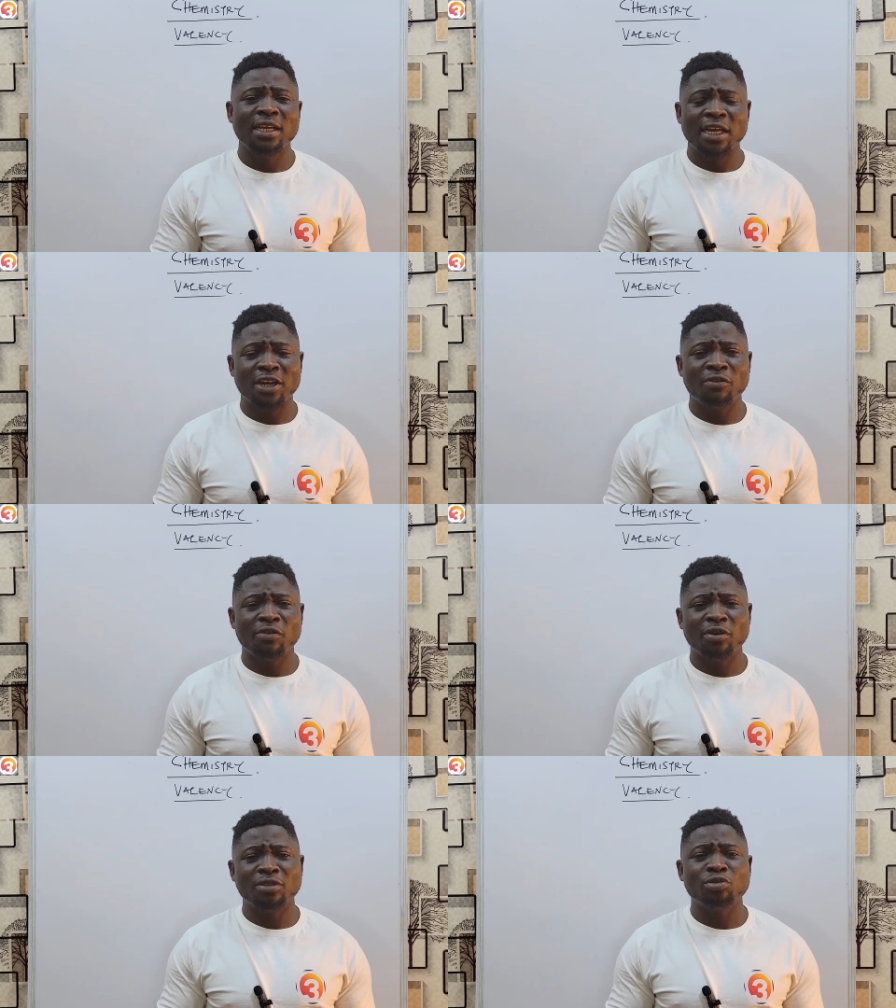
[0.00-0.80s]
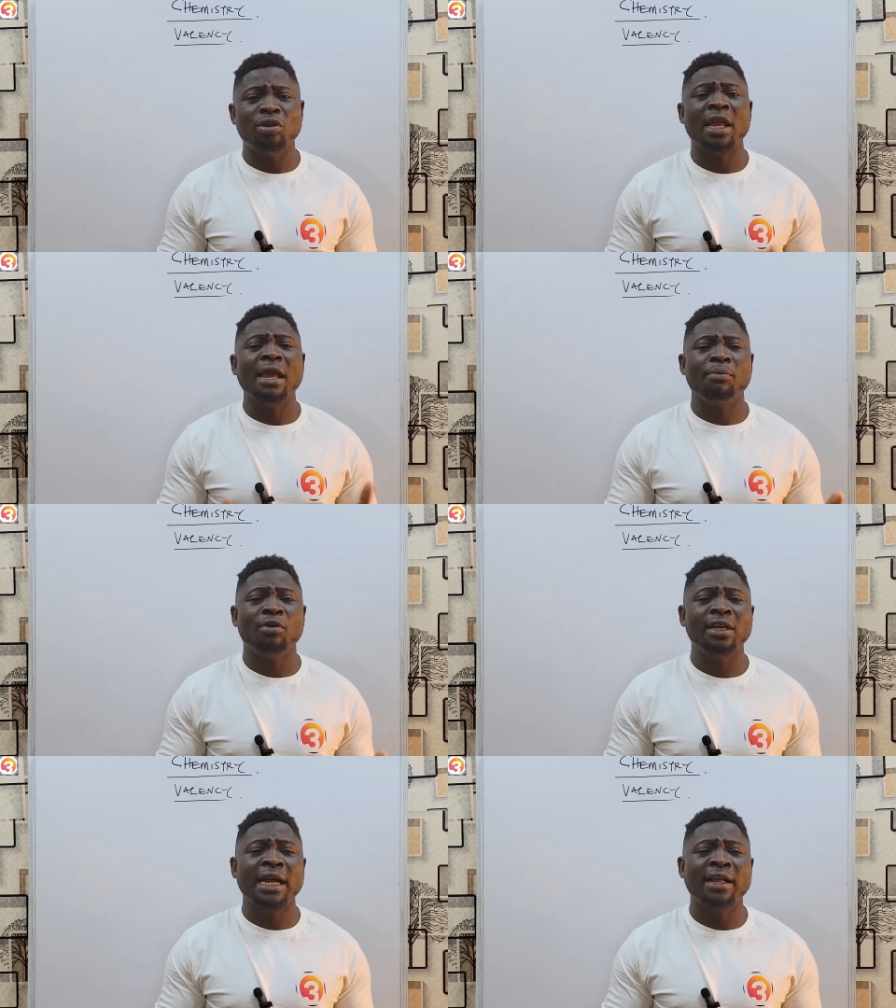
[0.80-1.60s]
and of course this will help
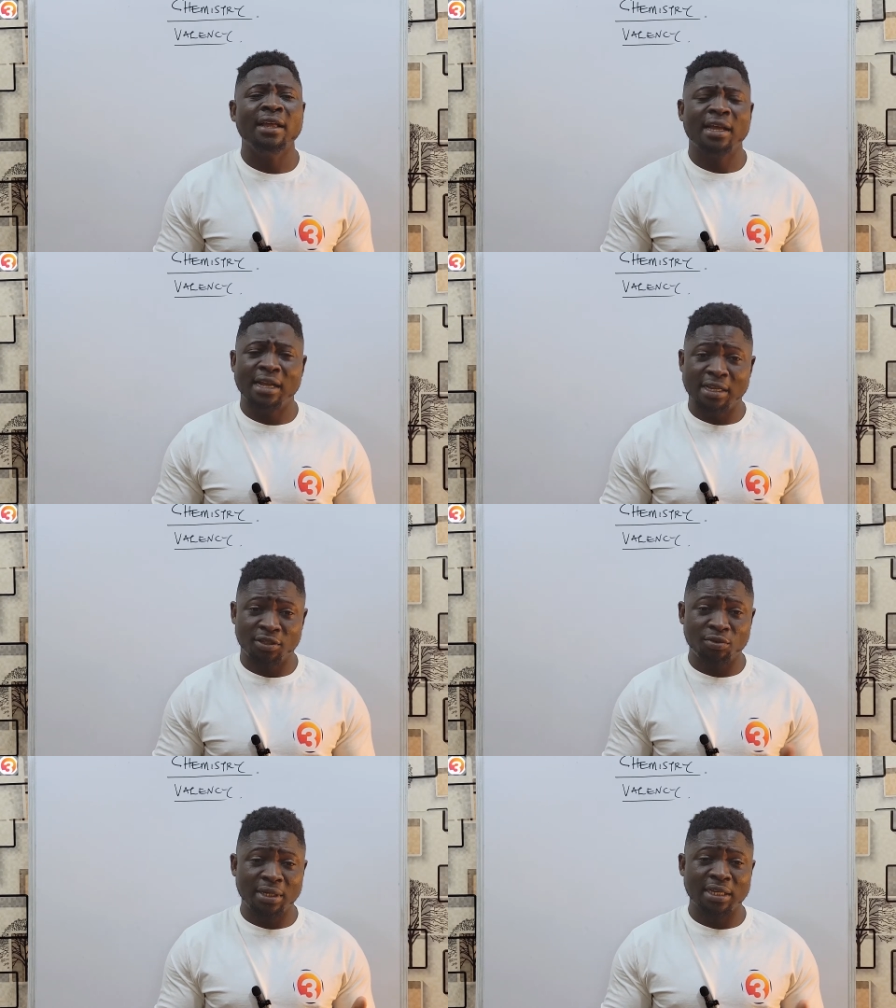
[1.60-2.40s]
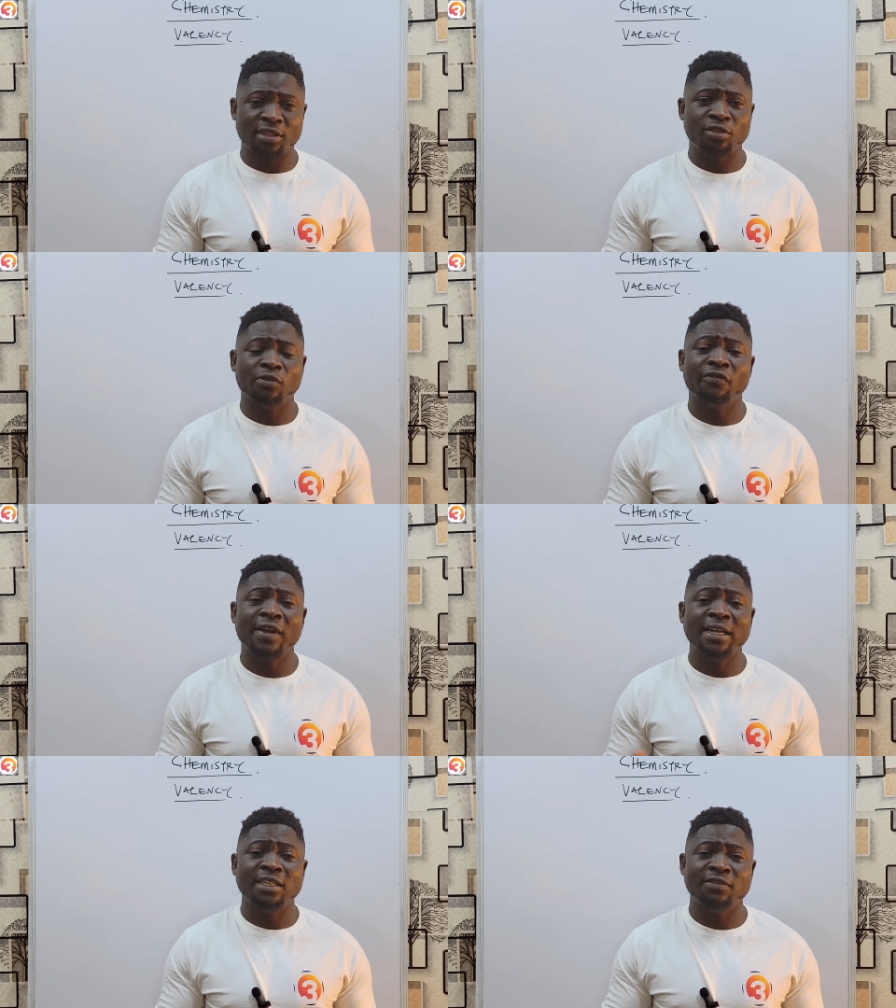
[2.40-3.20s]
other uh, students to
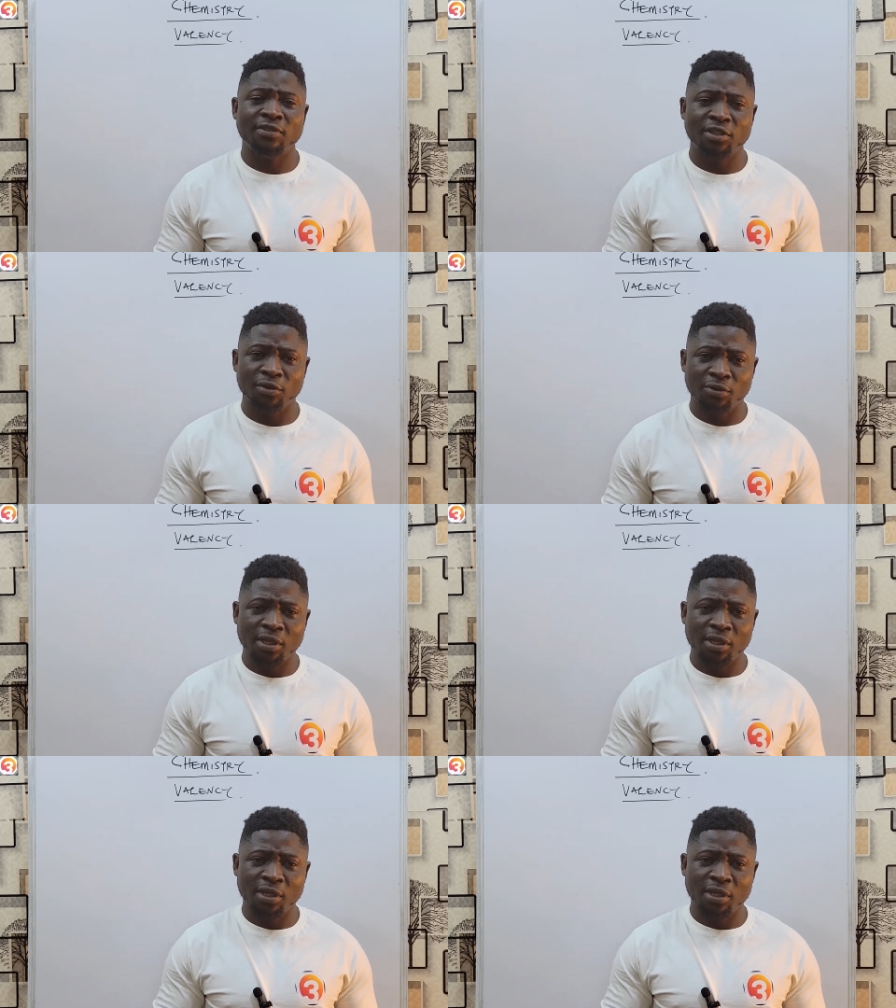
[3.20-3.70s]
find this video